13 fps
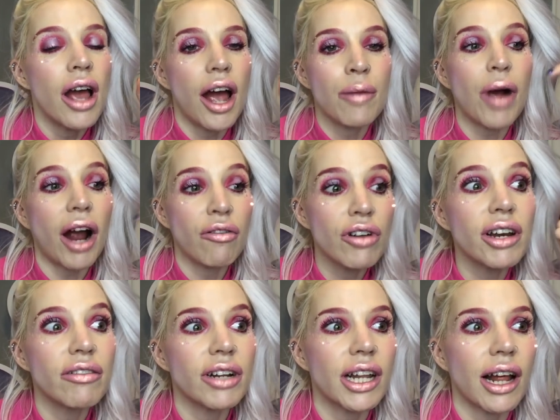But I
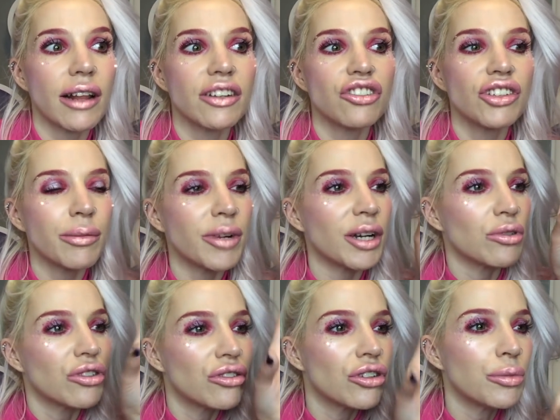really, really like the shimmer. It
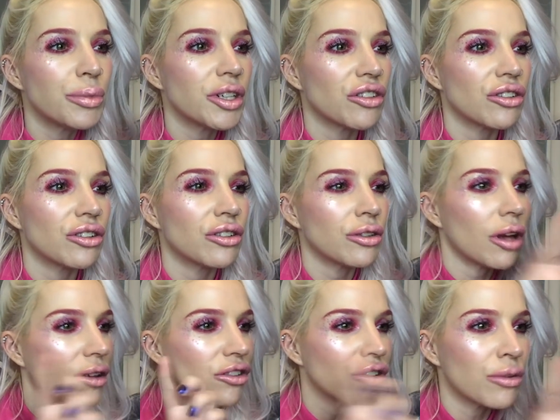was super
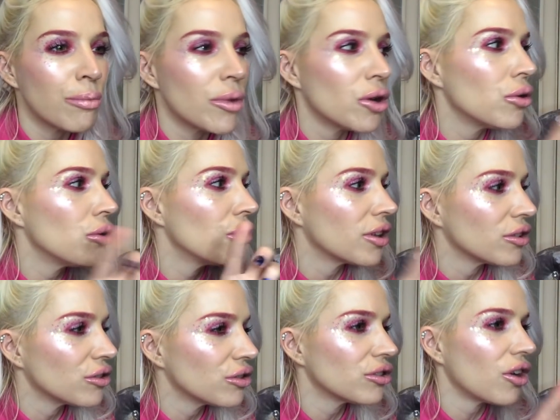smooth
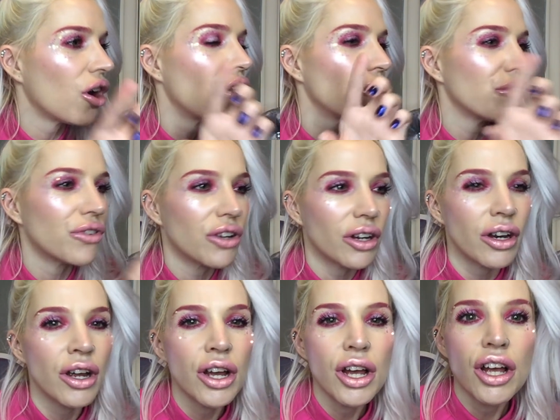and soft
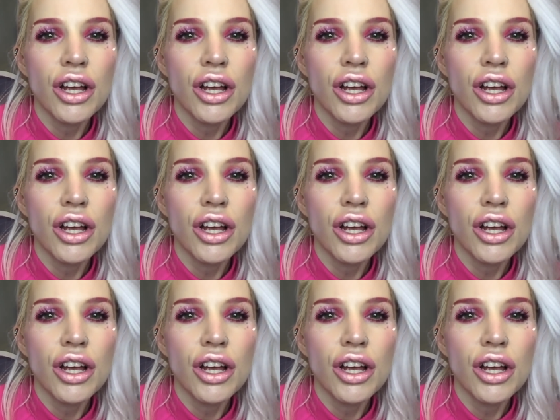and